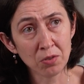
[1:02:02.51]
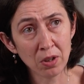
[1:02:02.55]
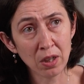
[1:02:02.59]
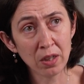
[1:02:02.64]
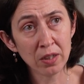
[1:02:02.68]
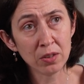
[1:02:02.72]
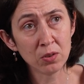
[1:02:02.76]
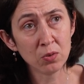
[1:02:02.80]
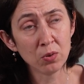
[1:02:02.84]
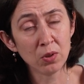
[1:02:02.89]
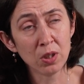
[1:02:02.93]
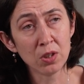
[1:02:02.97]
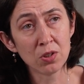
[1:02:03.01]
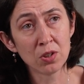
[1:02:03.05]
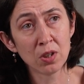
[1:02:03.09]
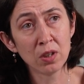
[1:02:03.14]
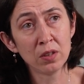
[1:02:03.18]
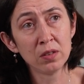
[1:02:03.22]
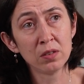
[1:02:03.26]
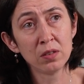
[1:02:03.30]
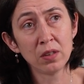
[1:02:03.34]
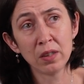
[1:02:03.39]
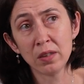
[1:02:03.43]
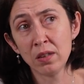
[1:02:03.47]
really to each
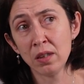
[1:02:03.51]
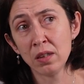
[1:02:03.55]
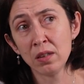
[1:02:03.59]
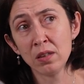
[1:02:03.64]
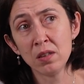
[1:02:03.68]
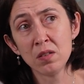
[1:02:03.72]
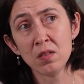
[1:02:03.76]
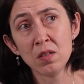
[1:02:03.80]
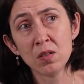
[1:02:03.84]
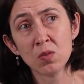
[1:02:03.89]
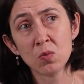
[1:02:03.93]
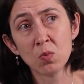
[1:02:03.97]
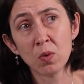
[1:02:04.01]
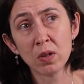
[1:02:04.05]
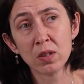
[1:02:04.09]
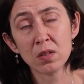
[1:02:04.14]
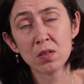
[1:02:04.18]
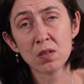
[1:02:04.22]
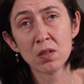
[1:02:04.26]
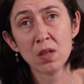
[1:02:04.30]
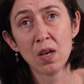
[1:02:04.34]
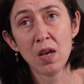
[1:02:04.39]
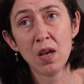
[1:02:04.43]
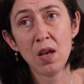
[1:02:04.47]
other, I think this is
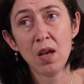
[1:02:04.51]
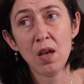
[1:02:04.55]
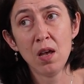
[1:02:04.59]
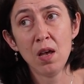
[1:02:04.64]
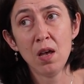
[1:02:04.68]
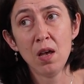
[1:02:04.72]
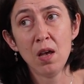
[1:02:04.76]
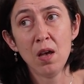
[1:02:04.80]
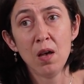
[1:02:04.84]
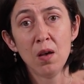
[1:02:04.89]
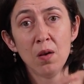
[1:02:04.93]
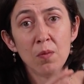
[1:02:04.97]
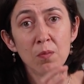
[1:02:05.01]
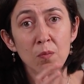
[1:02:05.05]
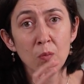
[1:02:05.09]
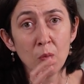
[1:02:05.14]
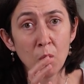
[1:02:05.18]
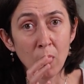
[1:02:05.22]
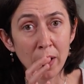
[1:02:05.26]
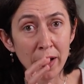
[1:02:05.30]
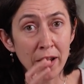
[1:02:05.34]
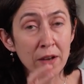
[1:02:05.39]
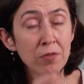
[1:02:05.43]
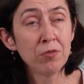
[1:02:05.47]

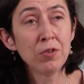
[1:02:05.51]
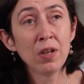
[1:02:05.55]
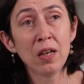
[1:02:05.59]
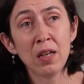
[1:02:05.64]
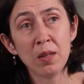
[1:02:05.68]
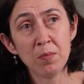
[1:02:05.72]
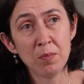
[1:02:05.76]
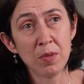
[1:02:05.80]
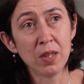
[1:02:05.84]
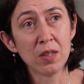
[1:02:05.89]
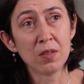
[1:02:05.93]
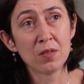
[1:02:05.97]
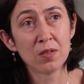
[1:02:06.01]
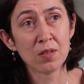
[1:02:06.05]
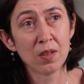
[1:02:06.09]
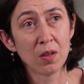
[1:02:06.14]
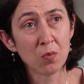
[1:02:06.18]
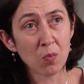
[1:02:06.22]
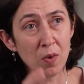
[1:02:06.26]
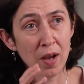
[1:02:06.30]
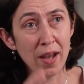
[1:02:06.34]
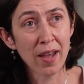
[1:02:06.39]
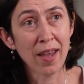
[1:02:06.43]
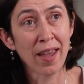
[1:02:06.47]
what I really miss,
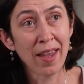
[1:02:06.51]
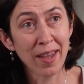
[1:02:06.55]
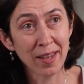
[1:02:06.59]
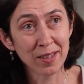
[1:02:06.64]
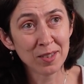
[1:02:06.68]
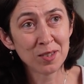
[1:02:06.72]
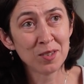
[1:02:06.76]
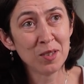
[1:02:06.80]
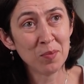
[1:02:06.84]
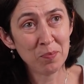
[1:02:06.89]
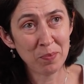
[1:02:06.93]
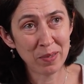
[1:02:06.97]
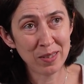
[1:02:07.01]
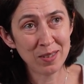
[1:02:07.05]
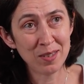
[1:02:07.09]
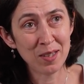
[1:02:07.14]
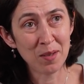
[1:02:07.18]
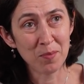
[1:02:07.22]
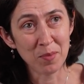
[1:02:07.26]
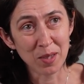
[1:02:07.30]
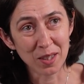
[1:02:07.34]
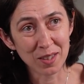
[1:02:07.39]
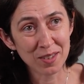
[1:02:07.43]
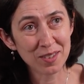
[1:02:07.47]
and why I hate the
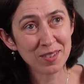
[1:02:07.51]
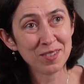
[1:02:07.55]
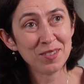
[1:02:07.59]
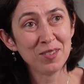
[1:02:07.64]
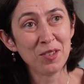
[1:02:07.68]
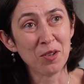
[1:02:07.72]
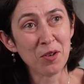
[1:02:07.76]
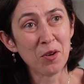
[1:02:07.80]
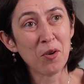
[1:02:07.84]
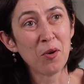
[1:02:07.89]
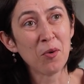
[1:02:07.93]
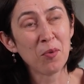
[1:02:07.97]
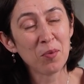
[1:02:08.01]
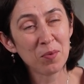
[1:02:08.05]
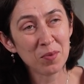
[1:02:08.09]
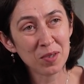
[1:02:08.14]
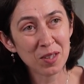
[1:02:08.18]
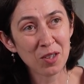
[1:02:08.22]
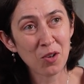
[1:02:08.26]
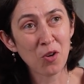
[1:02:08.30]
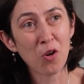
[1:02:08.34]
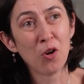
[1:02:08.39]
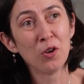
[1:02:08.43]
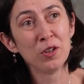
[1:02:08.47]
pandemic,
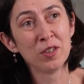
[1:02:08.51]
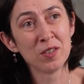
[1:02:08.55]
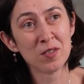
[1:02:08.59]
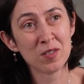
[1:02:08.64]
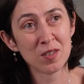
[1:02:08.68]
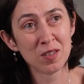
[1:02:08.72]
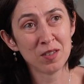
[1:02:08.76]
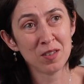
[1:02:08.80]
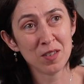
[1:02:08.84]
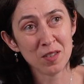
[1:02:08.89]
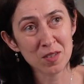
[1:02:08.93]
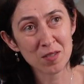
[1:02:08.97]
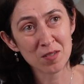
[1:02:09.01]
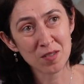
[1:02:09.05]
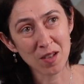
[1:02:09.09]
caught us at this